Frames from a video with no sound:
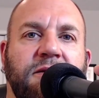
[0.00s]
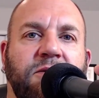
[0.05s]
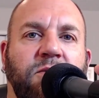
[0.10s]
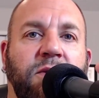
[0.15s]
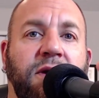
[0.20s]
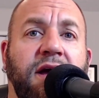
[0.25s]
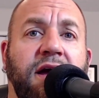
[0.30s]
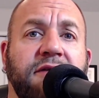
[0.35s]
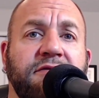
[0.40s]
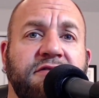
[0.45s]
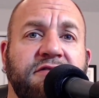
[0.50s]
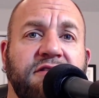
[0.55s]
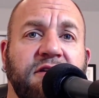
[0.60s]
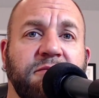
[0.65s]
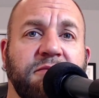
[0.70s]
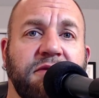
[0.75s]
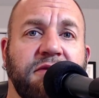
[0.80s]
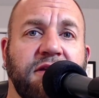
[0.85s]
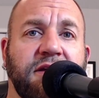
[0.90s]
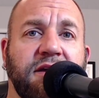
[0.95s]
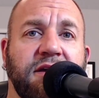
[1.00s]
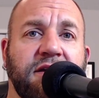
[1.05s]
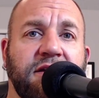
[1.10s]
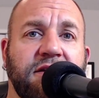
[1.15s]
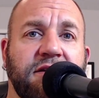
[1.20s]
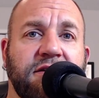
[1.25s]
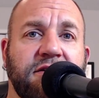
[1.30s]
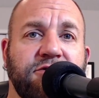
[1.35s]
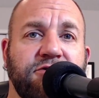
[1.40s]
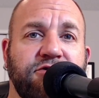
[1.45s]
we have something
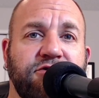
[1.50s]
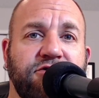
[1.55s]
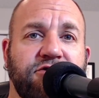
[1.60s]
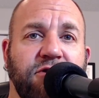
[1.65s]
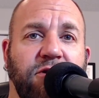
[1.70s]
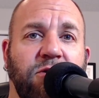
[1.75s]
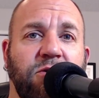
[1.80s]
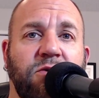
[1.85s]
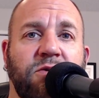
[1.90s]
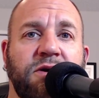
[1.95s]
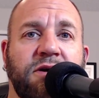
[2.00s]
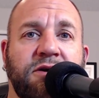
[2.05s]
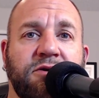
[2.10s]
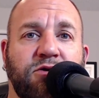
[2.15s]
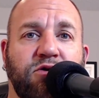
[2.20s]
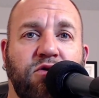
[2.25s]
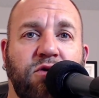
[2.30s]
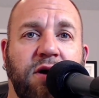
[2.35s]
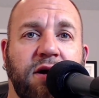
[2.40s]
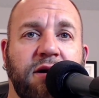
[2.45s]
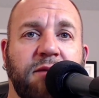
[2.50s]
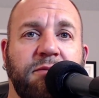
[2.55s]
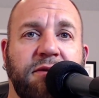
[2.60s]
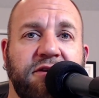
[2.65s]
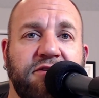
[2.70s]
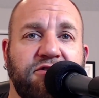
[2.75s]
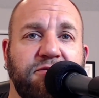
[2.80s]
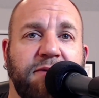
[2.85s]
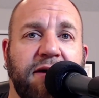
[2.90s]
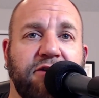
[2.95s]
so incredibly
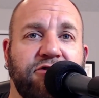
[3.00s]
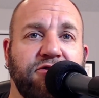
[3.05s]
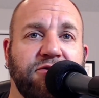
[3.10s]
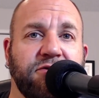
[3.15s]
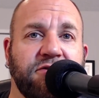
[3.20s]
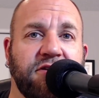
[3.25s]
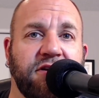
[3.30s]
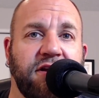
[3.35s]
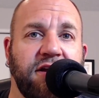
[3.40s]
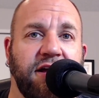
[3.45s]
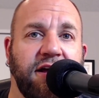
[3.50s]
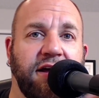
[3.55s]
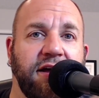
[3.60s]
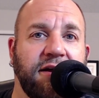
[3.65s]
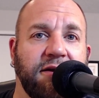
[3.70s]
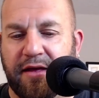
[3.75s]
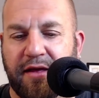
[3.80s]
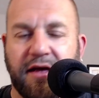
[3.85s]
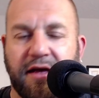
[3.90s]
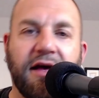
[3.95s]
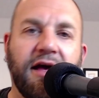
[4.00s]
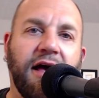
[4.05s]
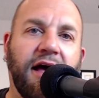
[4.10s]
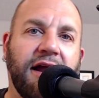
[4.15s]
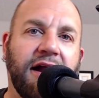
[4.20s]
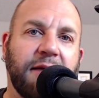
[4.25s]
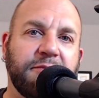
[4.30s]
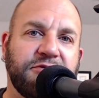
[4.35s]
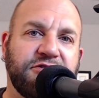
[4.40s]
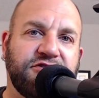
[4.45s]
special today,
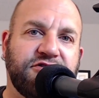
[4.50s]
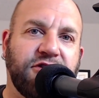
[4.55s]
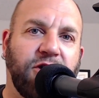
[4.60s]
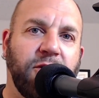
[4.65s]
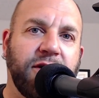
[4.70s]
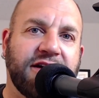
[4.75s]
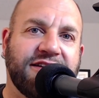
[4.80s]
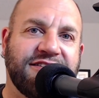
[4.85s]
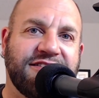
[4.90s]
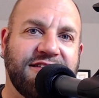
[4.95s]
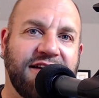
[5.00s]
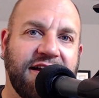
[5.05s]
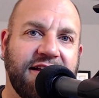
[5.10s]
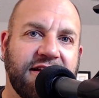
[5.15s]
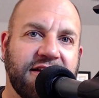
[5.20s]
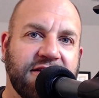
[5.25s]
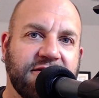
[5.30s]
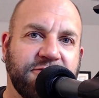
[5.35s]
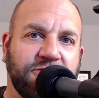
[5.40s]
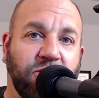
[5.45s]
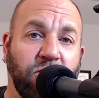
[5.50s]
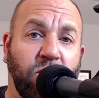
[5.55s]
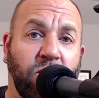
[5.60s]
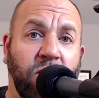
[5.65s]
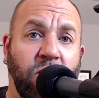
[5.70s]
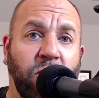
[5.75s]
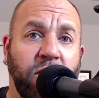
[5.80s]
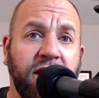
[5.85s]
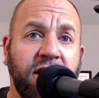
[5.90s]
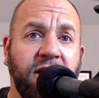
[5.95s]
and I'm so excited for
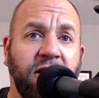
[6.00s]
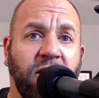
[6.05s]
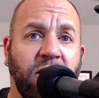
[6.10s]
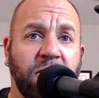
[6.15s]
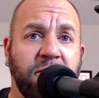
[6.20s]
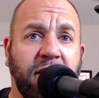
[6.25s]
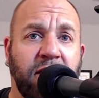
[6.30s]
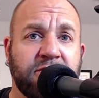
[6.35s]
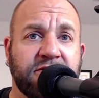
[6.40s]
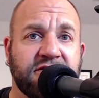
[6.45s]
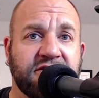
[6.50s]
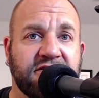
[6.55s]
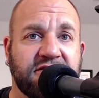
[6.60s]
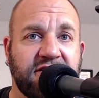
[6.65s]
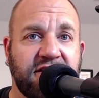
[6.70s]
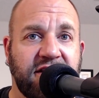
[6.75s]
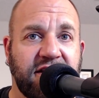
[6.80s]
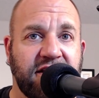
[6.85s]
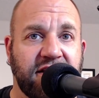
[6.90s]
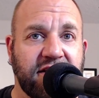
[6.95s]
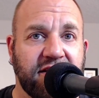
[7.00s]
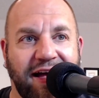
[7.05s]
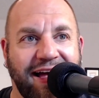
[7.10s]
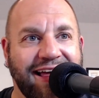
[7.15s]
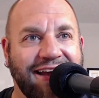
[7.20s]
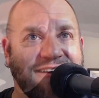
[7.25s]
what we are about to see. And